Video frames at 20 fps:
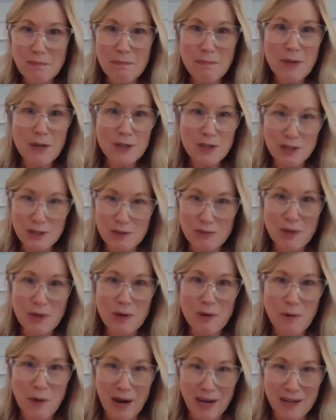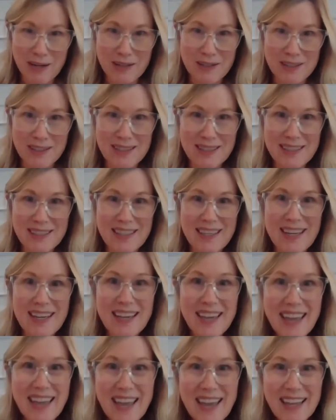much is required.
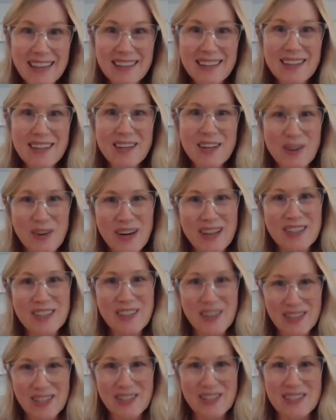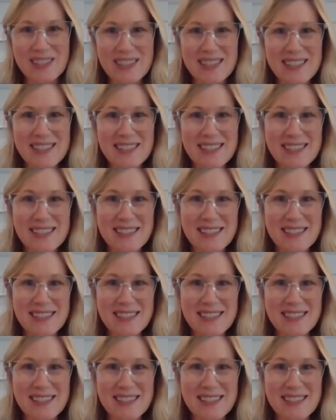Again, congratulations.